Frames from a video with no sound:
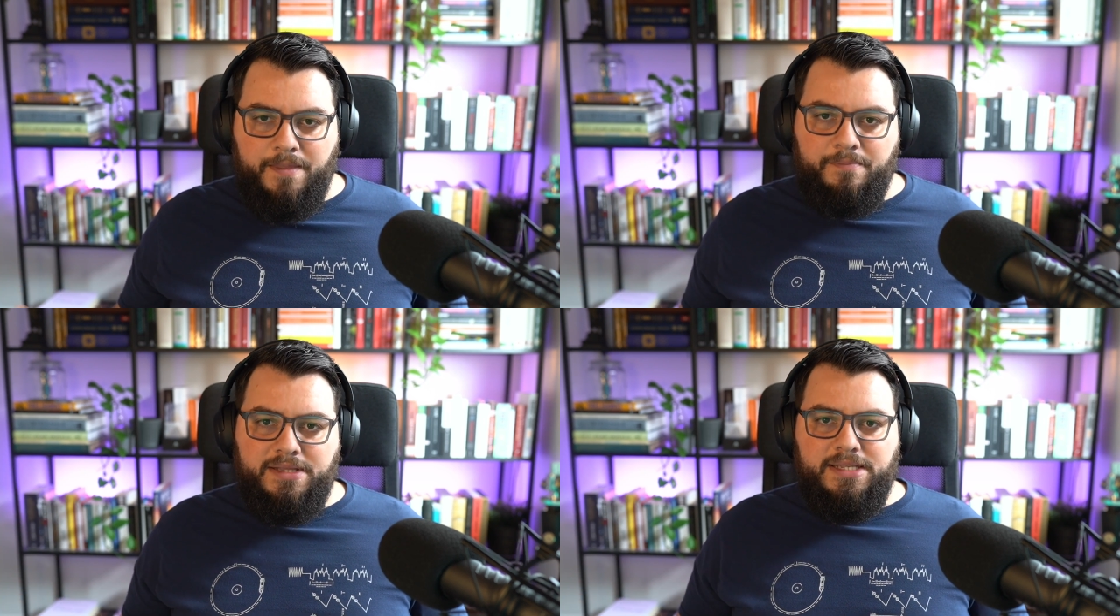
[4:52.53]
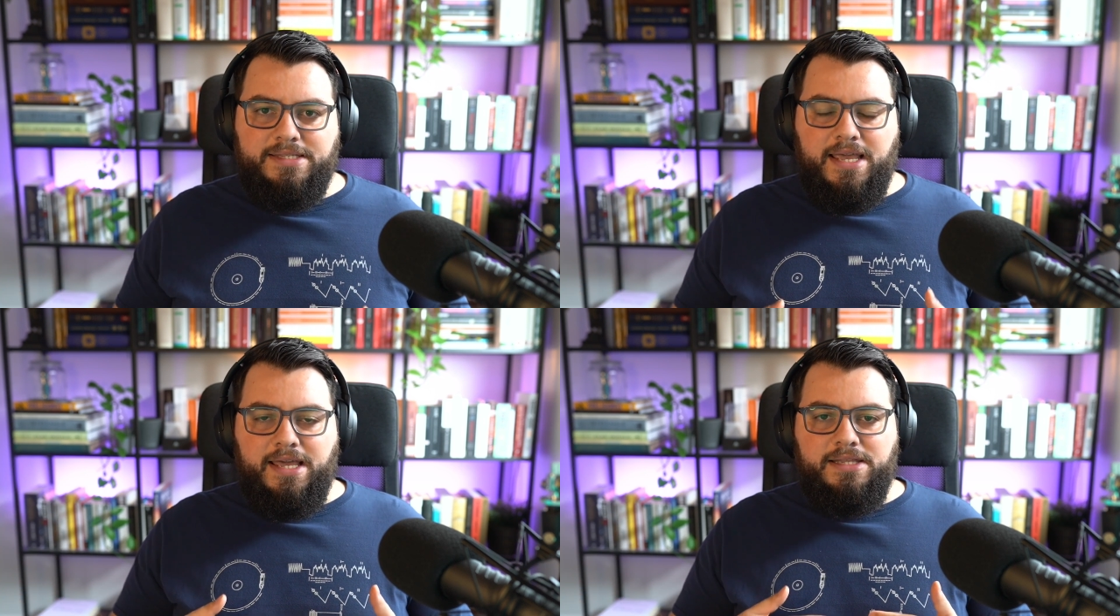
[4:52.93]
But let's
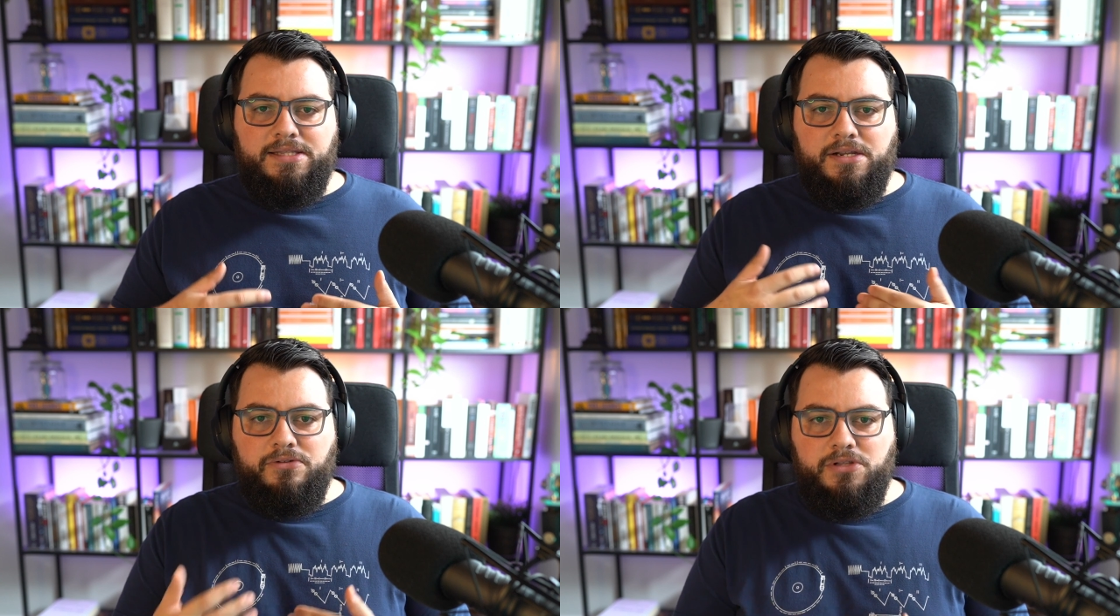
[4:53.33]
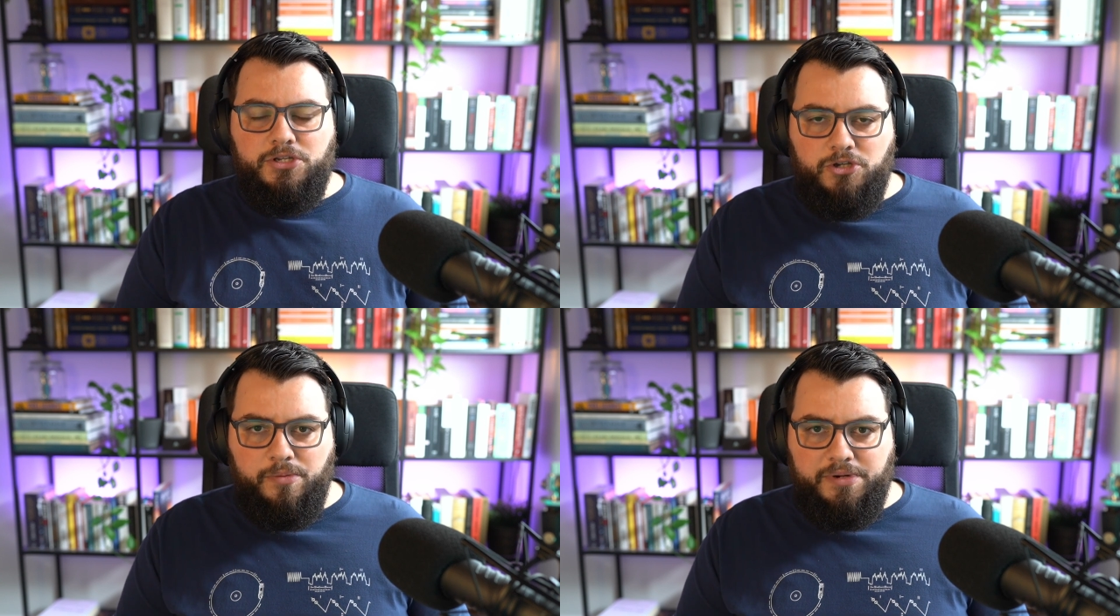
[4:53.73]
take a literal
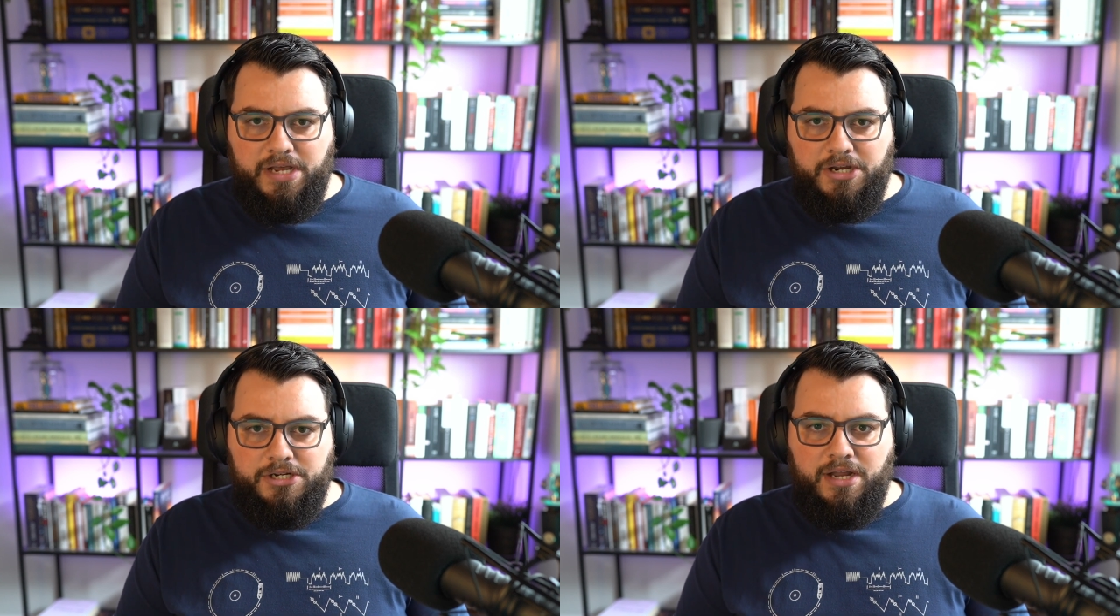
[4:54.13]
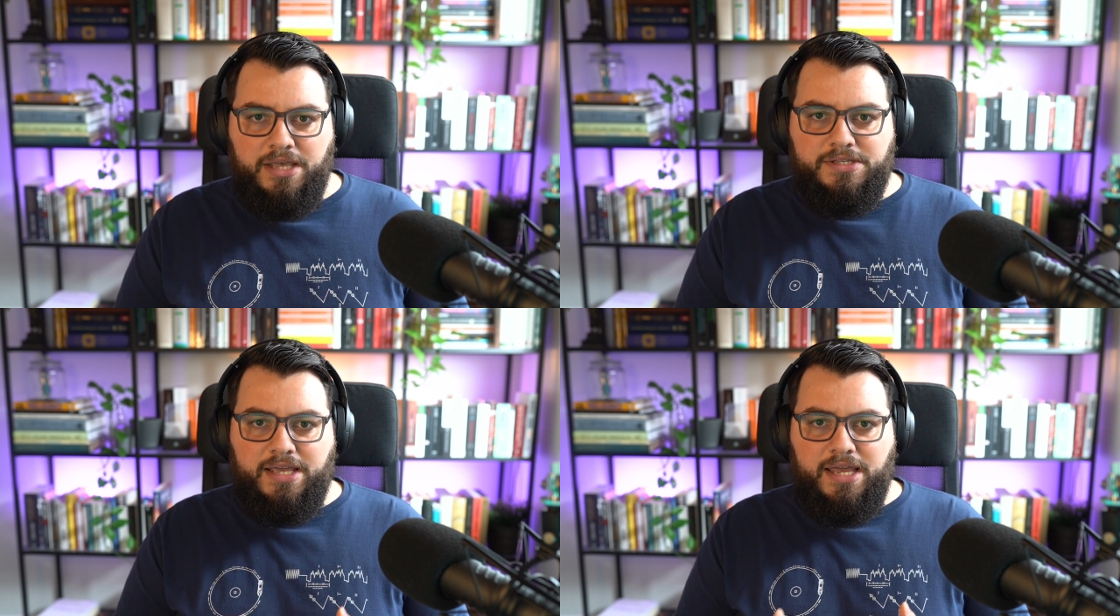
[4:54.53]
interpretation
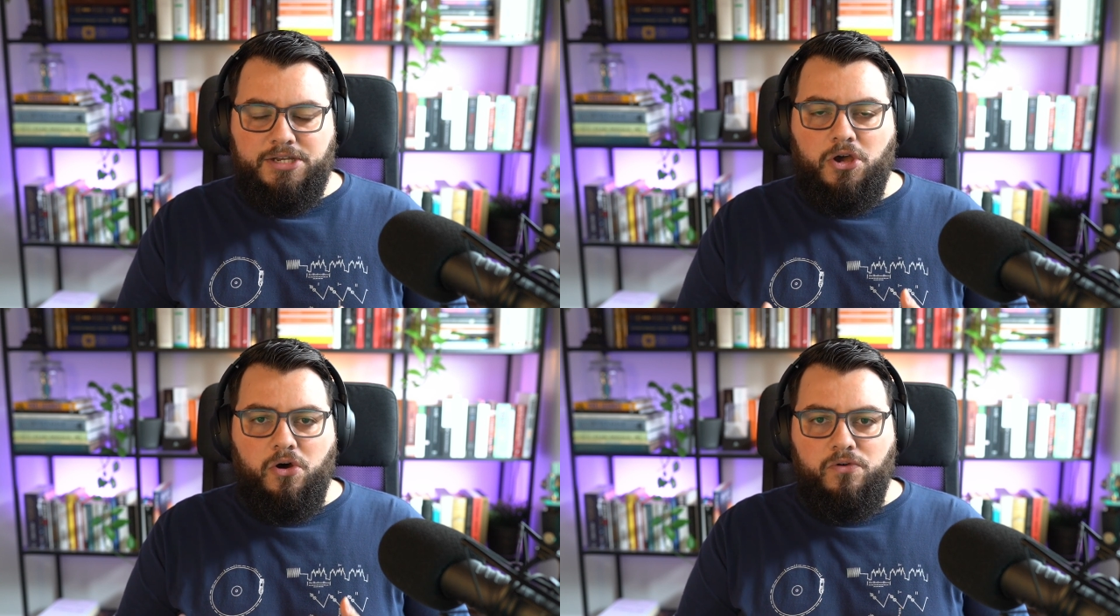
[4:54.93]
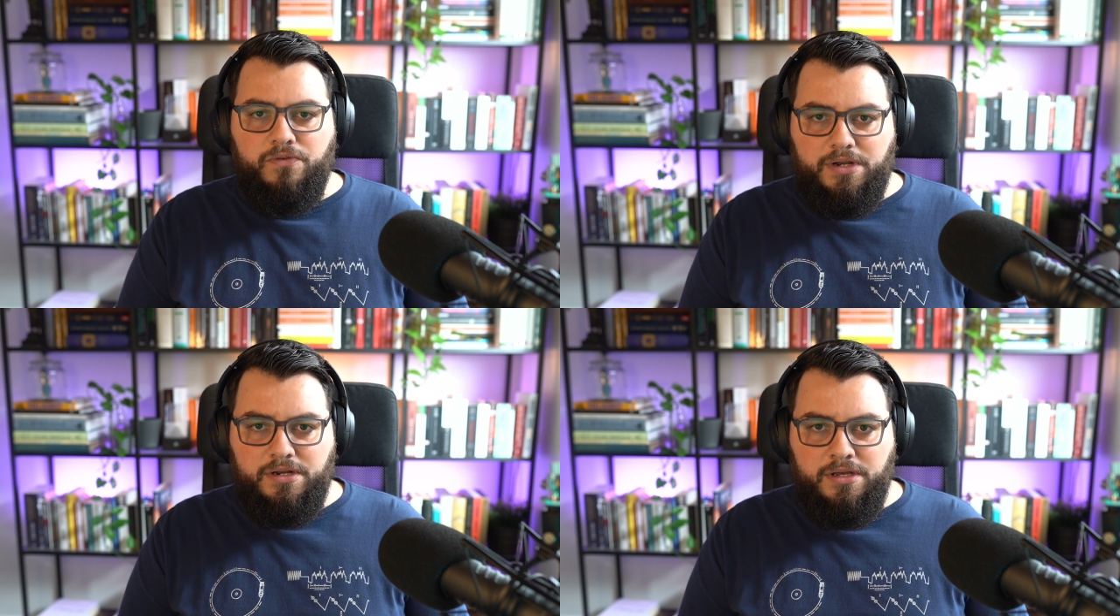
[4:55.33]
as Kent
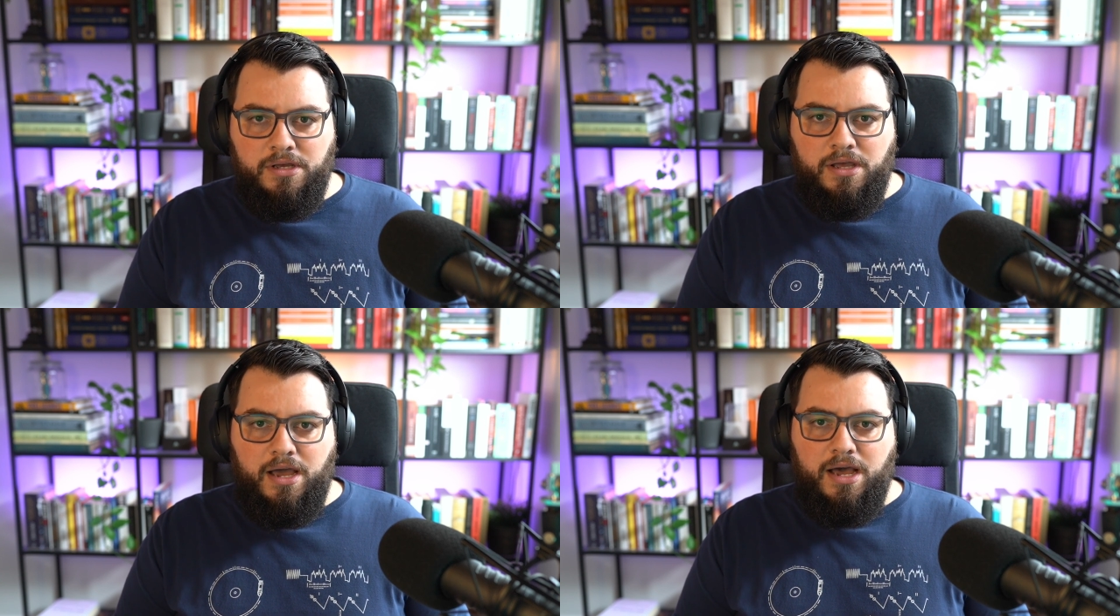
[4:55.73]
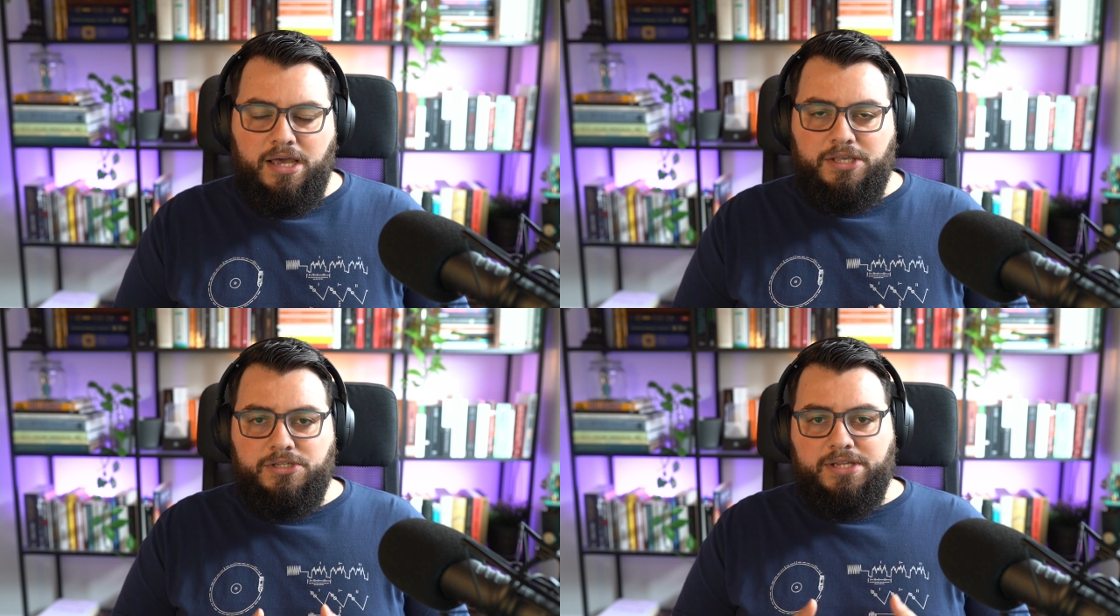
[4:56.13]
Hovind
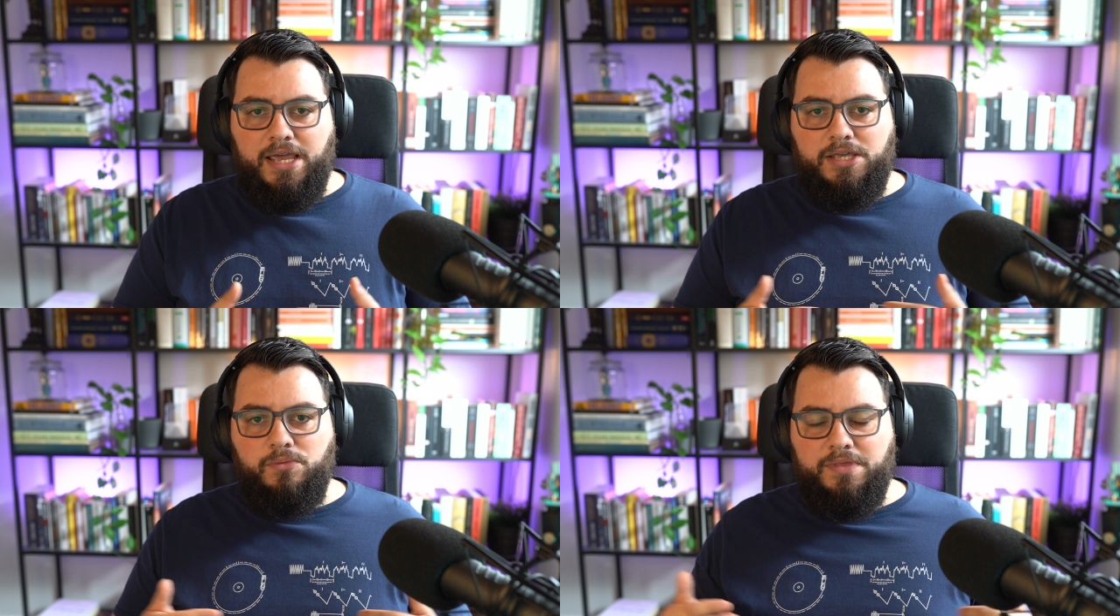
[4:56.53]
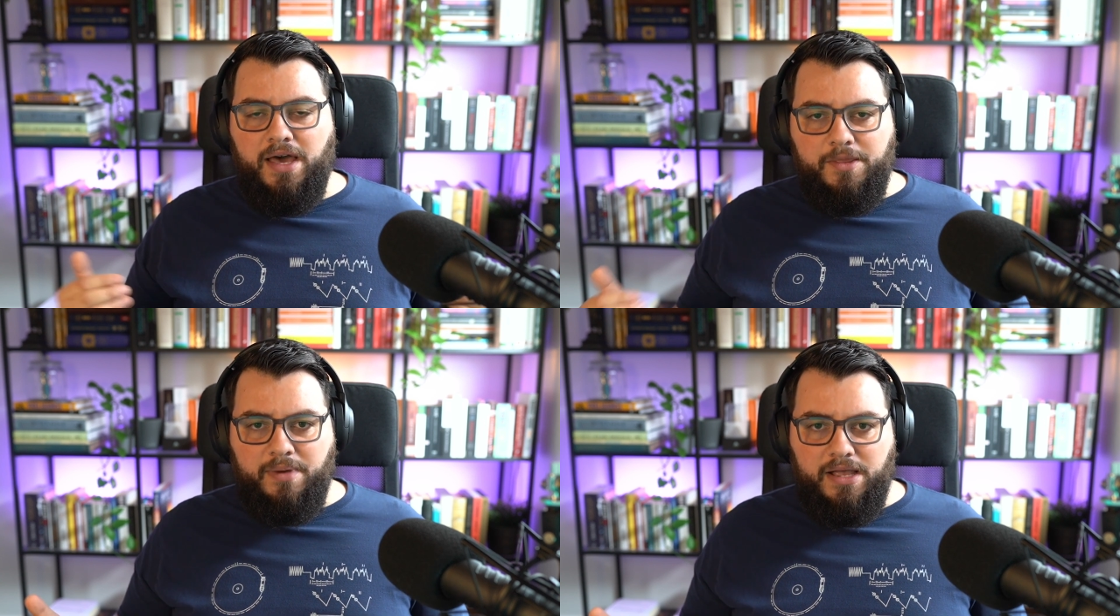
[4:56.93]
is taking with the
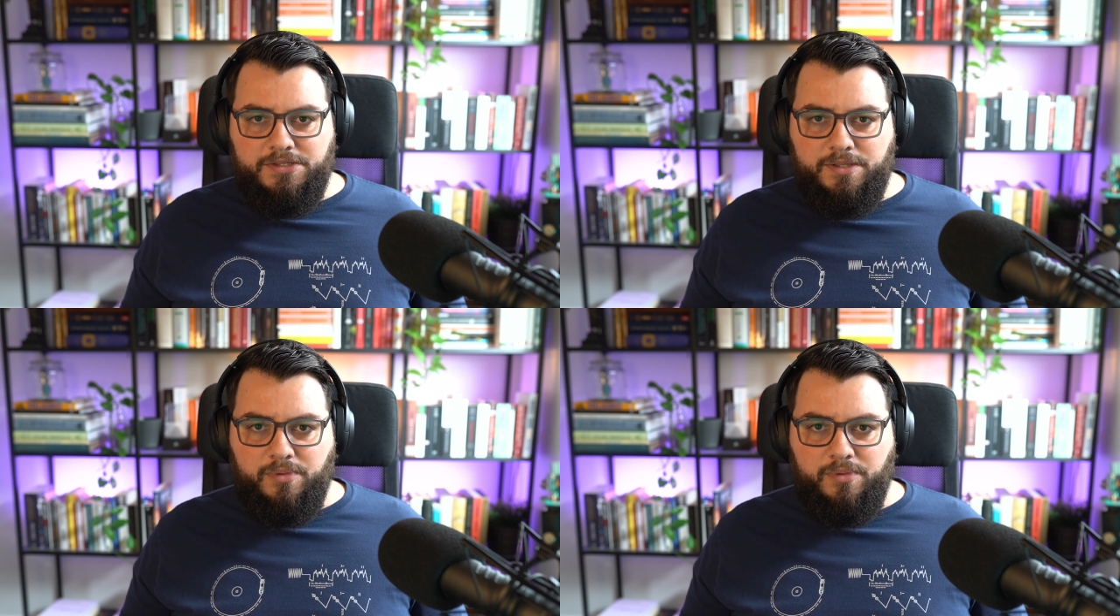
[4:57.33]
other parts of the